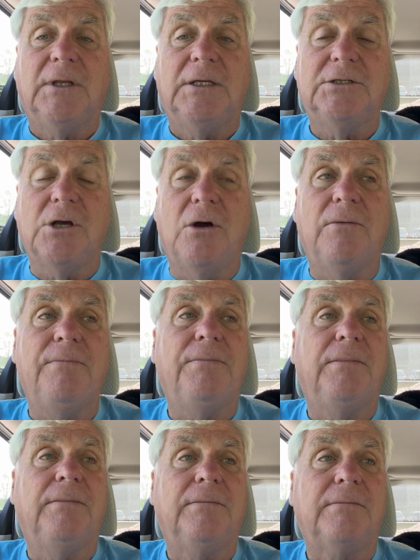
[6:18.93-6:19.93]
So
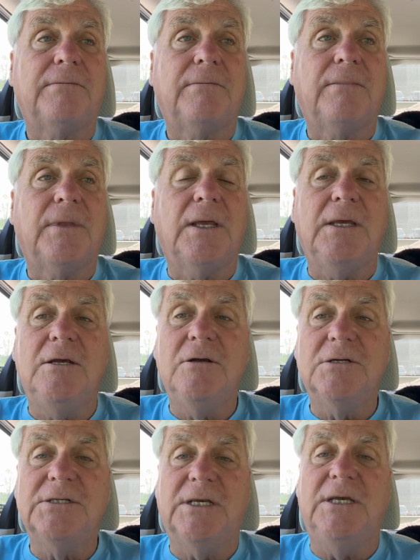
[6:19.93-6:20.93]

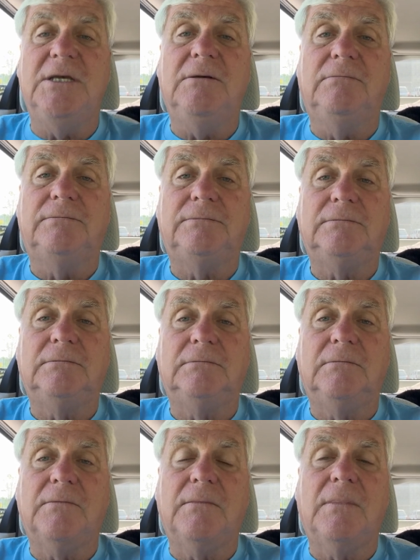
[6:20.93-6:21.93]
here's the key.
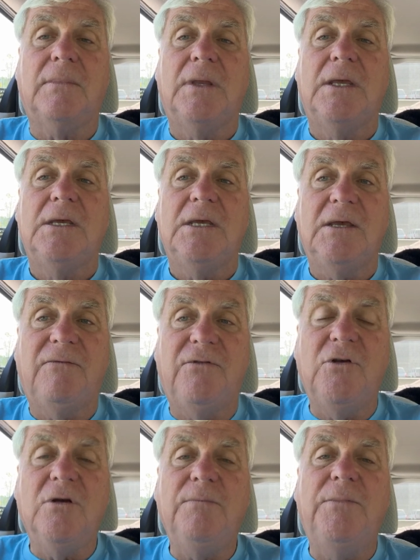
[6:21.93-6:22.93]
If
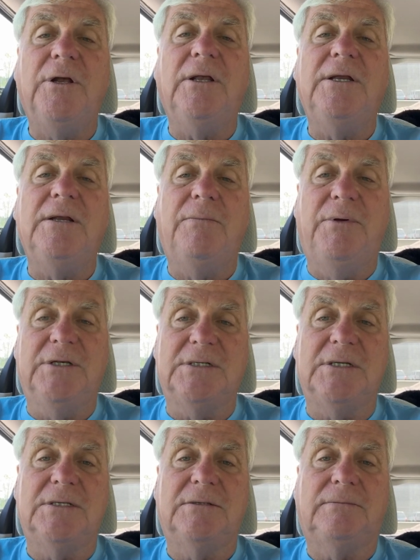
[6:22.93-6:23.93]
you're building a
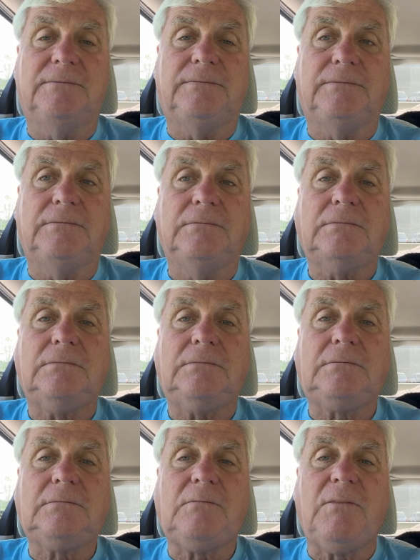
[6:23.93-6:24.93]
business,
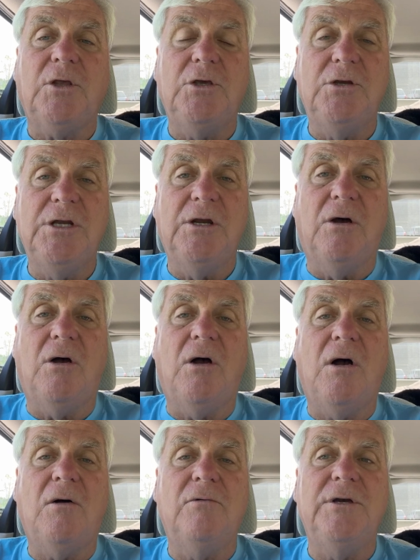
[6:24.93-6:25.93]
you need to
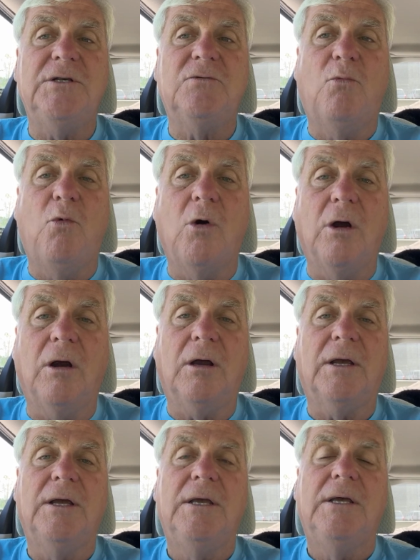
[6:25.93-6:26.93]
always
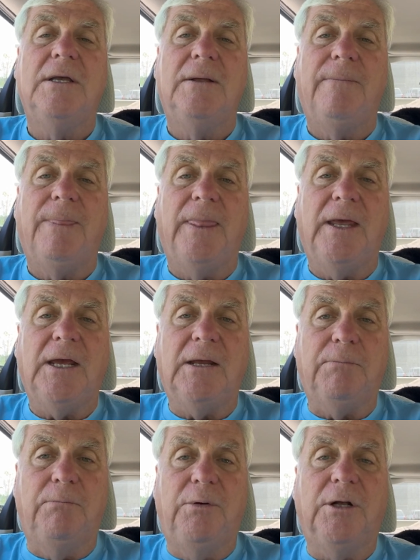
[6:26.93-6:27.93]
work
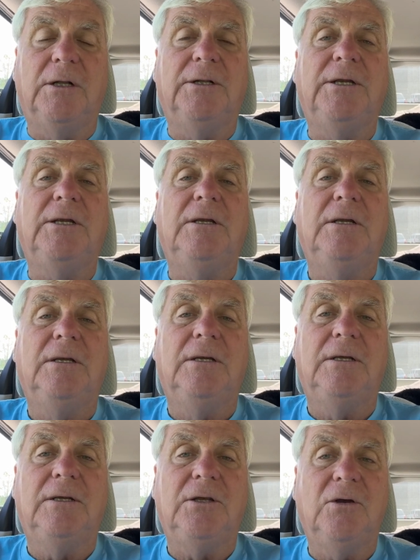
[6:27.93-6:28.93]
at building
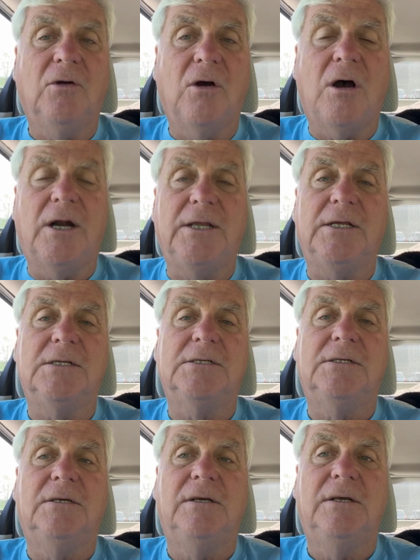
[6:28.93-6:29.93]
your audience.